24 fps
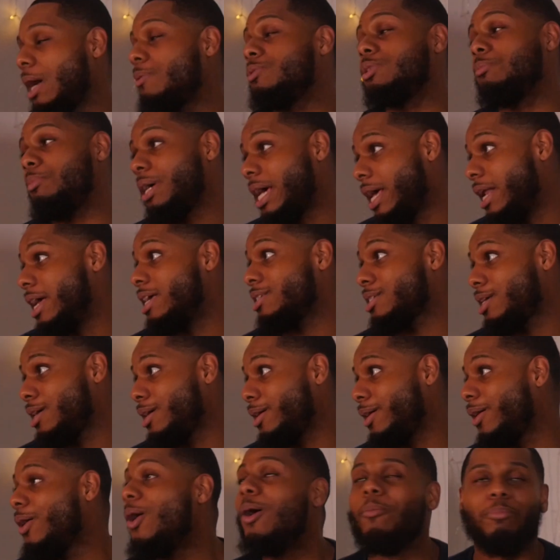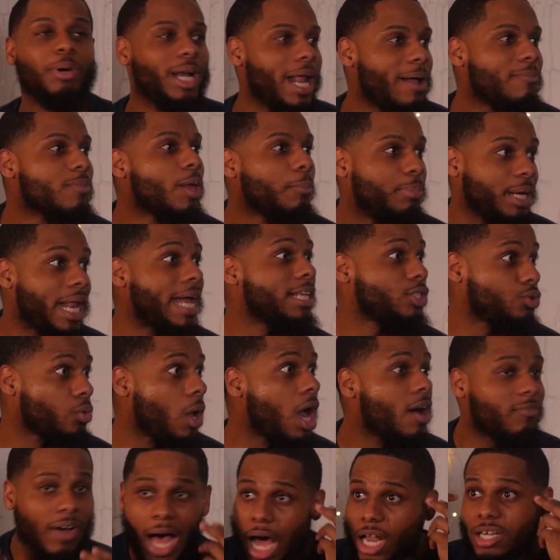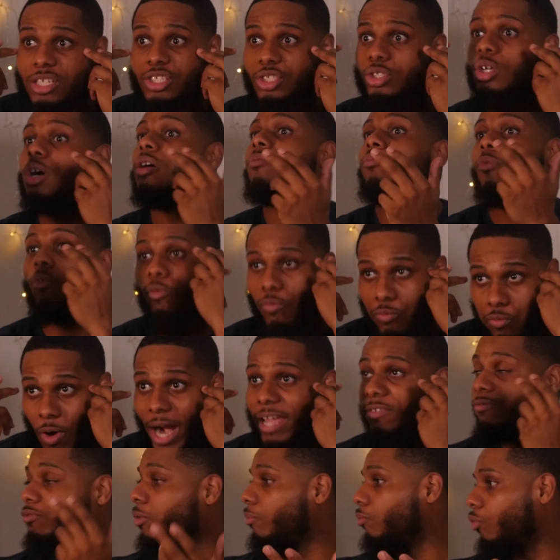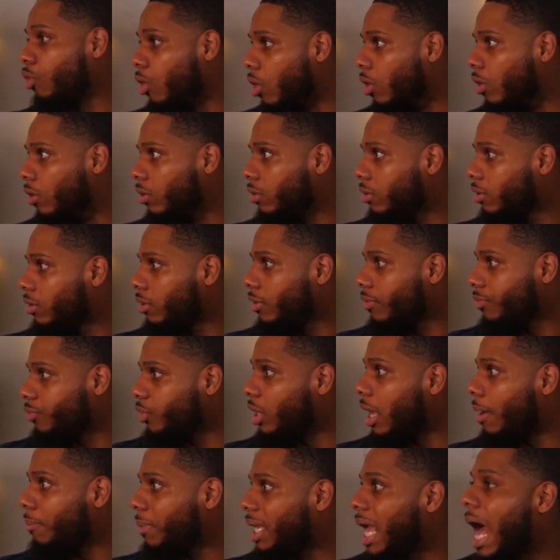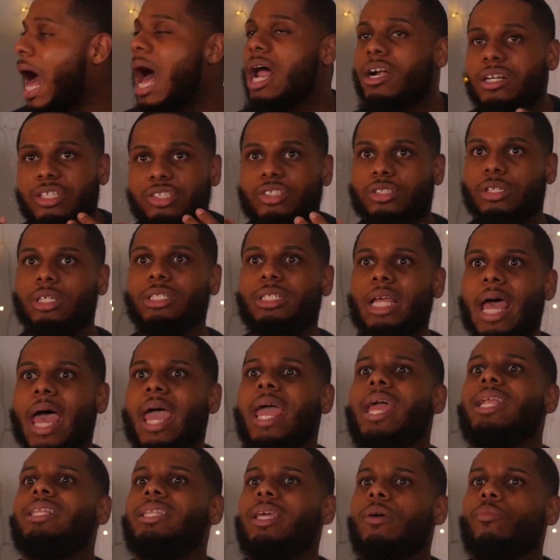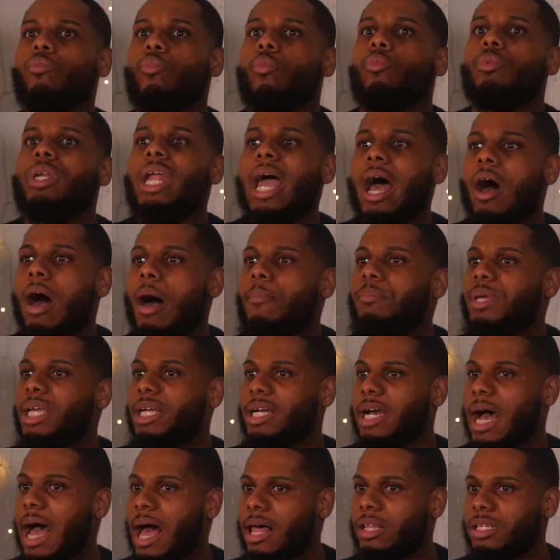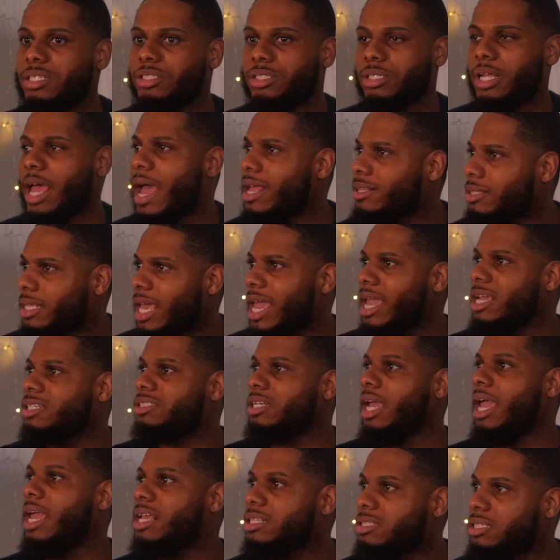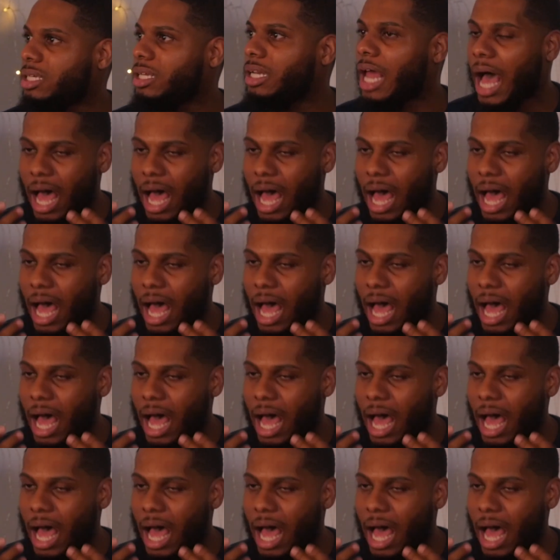12. I was a badass kid. But at 12, I understood right from wrong. Right. You know what I mean? I understood that. And then now I'm in college at the age of